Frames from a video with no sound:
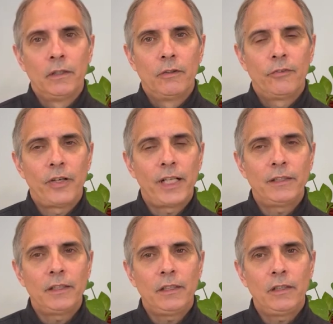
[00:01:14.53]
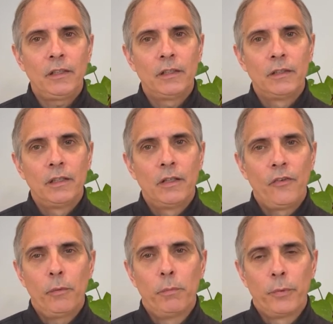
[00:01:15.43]
finding
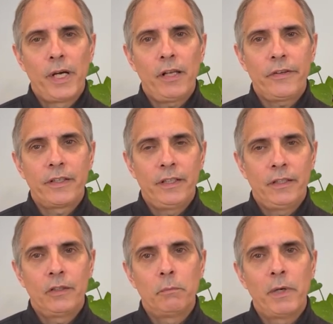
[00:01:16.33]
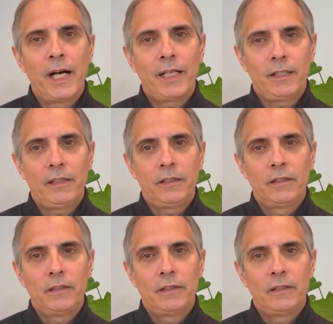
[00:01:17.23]
the breath in the body,